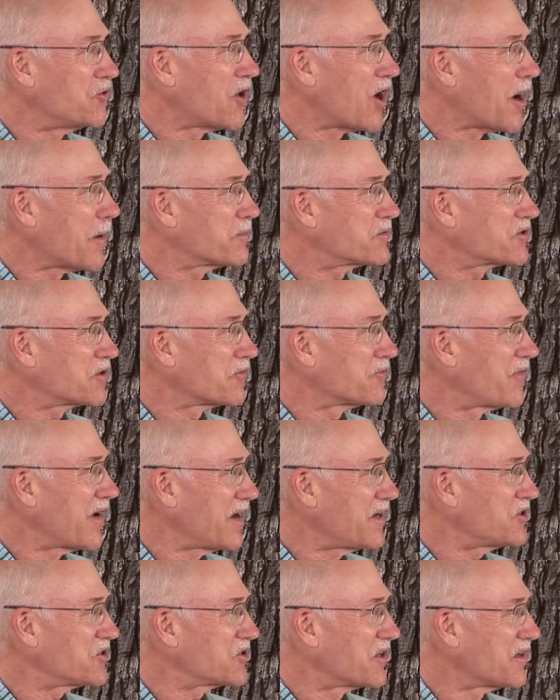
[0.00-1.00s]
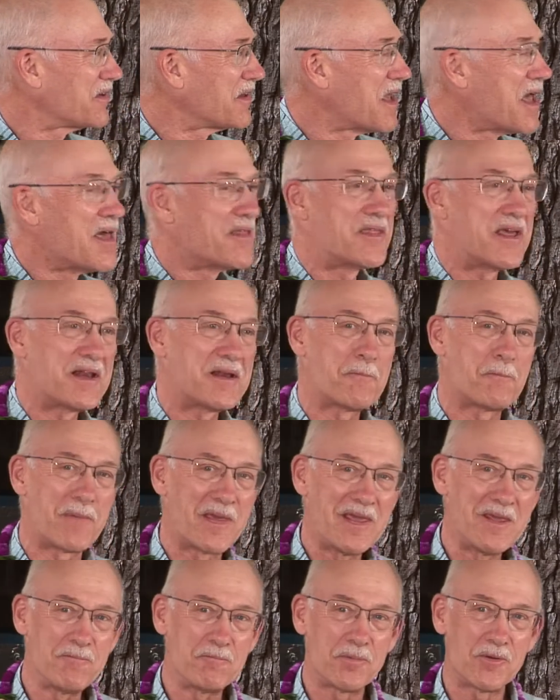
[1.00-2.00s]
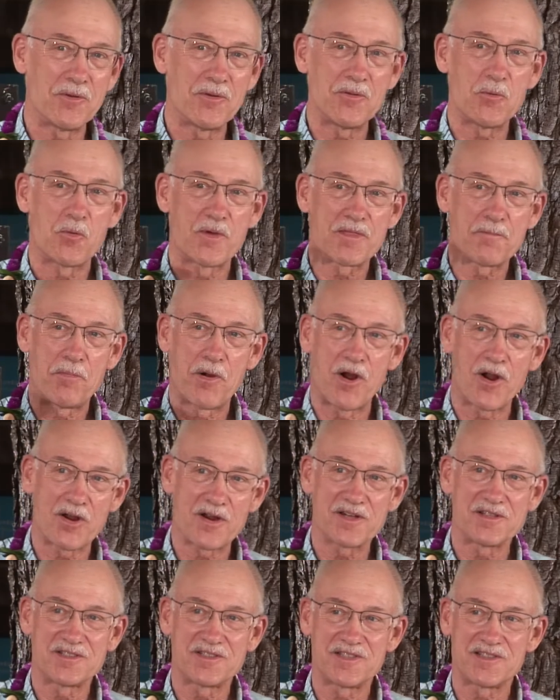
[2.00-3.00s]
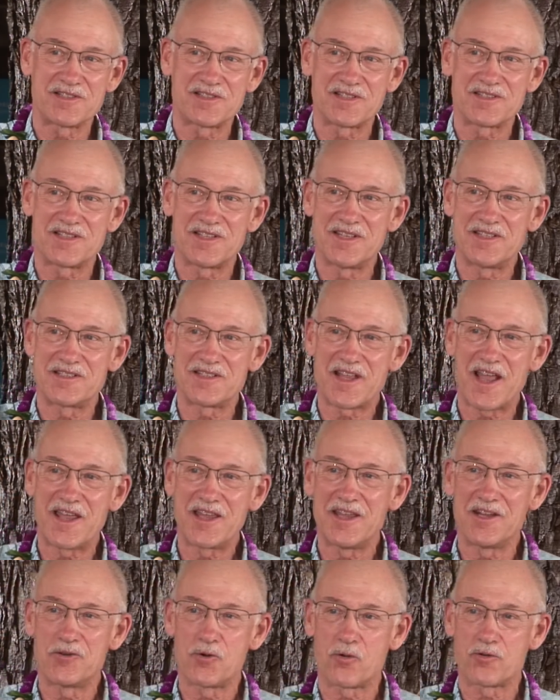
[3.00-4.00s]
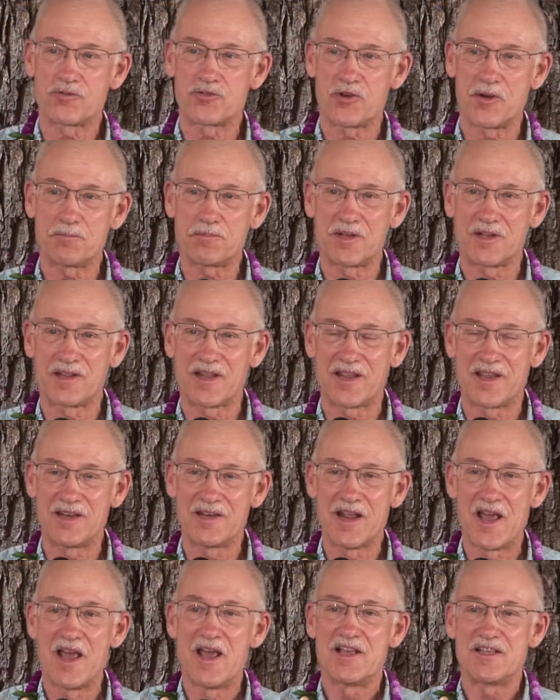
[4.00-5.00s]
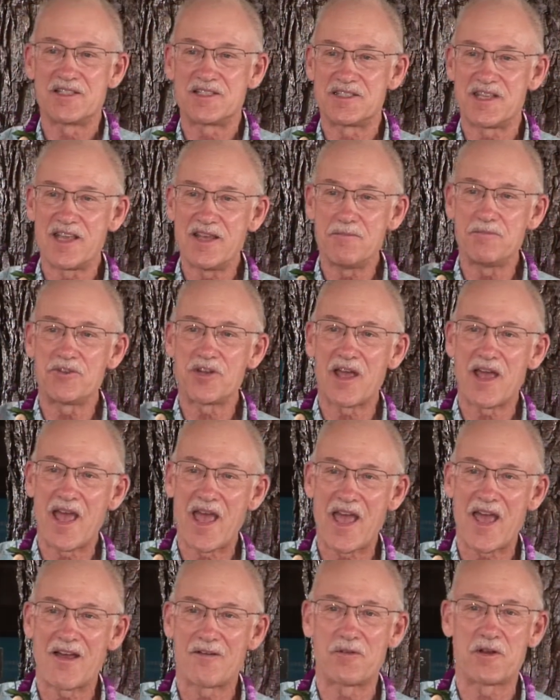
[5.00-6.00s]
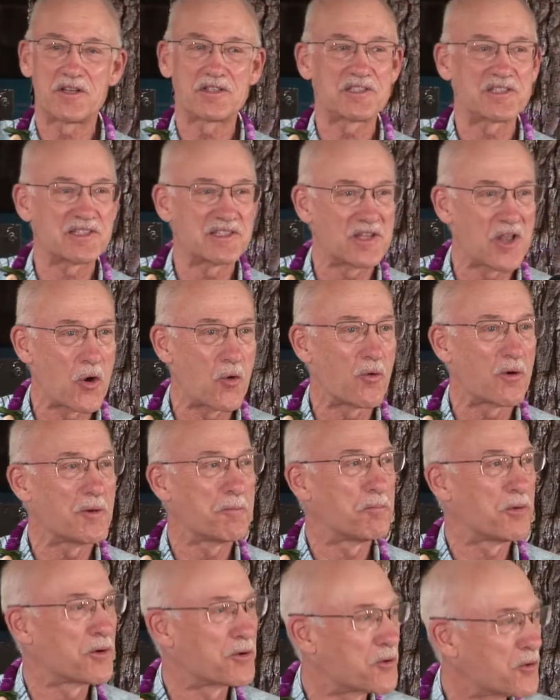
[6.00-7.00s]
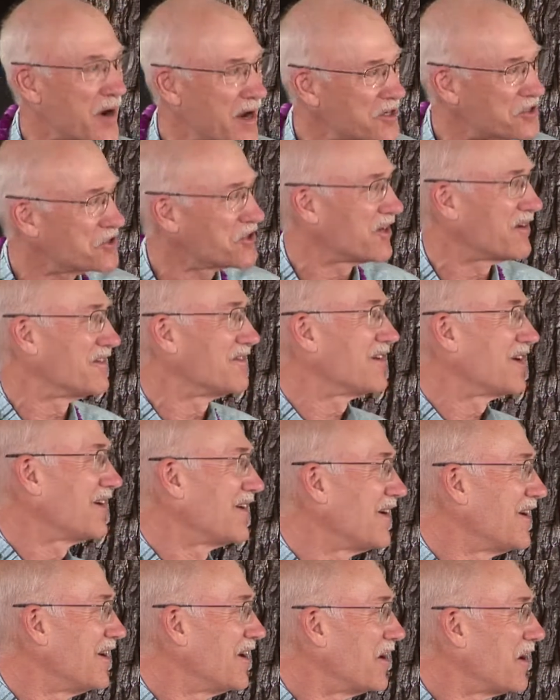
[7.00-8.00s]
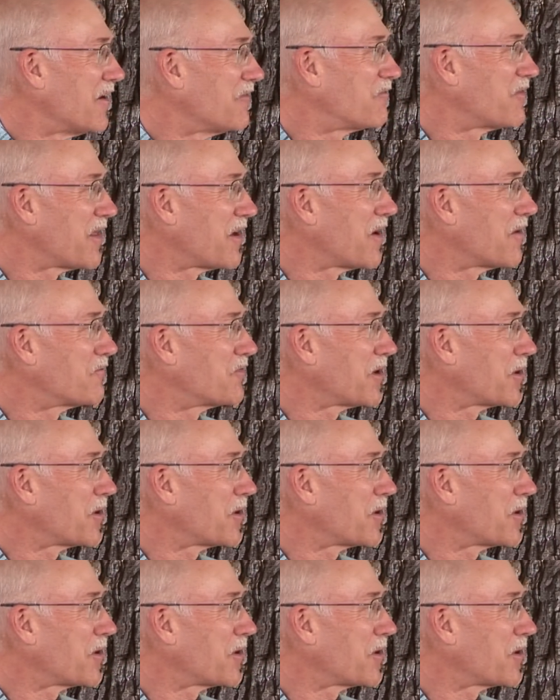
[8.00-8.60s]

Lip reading: observation that people with Parkinson's disease taking Nortriptyline seem to have a slower progression of their